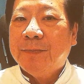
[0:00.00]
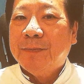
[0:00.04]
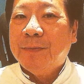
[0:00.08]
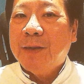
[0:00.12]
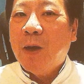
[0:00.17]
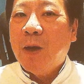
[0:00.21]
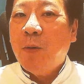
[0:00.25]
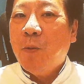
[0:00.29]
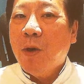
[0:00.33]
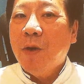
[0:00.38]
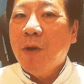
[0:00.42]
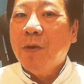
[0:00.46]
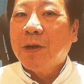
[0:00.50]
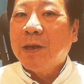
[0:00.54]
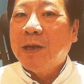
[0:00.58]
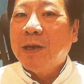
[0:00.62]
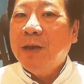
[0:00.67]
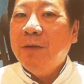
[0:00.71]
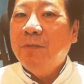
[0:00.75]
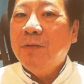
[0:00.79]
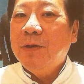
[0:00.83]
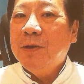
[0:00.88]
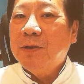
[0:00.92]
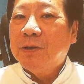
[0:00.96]
And one of the
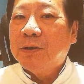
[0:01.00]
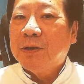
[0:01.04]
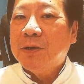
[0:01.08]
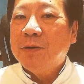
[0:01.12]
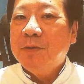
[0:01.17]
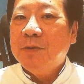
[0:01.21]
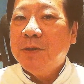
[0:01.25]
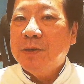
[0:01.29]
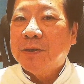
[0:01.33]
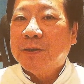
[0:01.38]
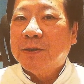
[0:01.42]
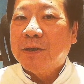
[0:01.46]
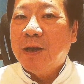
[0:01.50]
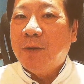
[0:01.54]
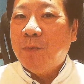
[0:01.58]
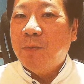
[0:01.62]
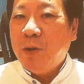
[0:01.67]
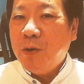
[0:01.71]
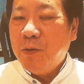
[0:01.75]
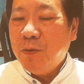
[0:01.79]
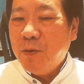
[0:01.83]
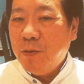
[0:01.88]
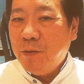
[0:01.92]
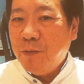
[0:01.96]
key reasons is that
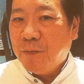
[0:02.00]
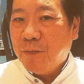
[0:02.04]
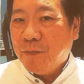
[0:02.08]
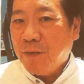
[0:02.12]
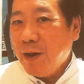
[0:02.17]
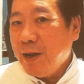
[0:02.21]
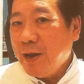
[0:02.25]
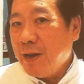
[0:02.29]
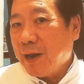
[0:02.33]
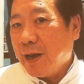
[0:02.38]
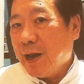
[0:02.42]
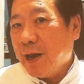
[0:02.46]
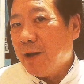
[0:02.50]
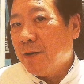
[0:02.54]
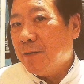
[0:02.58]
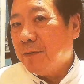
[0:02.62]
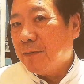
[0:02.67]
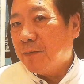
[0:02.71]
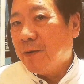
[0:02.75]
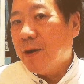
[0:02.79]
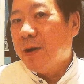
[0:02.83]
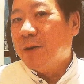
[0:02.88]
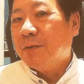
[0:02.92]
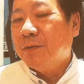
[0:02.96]
when you find that kind
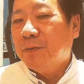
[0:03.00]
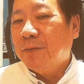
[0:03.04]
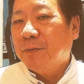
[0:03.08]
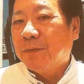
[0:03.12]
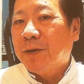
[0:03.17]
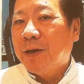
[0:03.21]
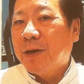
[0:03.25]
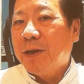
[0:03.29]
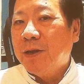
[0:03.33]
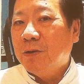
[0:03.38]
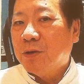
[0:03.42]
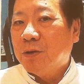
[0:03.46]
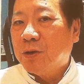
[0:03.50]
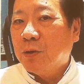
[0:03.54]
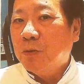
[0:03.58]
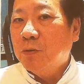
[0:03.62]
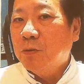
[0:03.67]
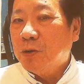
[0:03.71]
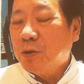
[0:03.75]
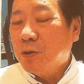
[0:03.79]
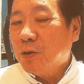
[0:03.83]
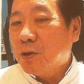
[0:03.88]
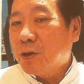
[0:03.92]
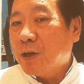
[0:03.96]
of ground, you find your
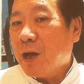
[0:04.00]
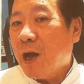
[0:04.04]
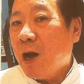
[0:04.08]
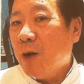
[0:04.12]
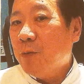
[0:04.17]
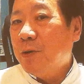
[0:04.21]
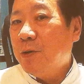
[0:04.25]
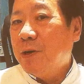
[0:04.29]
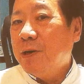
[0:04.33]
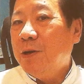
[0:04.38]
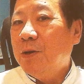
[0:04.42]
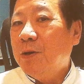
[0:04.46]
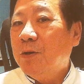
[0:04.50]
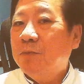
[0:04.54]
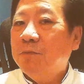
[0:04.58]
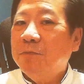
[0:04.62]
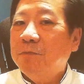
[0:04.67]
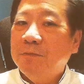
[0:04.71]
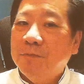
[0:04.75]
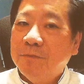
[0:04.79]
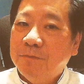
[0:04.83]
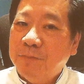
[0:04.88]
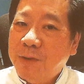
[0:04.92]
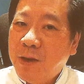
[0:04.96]
soldiers cowardly,
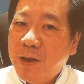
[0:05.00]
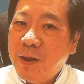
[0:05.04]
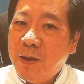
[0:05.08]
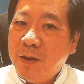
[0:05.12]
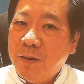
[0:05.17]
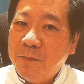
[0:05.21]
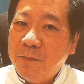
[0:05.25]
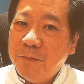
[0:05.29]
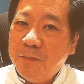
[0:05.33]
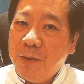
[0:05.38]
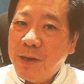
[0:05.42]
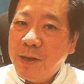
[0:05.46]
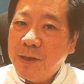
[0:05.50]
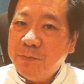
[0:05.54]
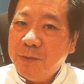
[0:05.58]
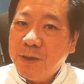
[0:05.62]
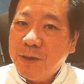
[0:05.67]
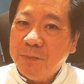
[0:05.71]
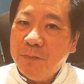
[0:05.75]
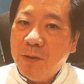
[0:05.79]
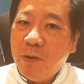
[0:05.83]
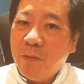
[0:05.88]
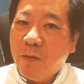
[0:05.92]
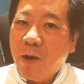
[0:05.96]
you may
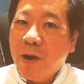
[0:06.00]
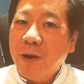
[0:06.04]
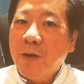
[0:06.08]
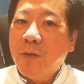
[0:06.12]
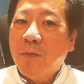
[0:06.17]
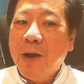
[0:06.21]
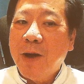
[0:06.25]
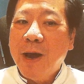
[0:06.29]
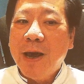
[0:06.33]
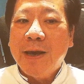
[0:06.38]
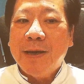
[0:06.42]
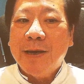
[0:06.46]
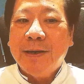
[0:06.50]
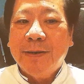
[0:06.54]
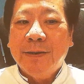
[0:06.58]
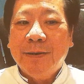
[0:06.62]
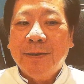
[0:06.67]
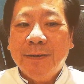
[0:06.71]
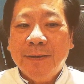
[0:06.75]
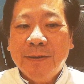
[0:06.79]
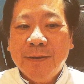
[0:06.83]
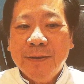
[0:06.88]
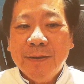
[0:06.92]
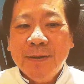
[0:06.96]
run away.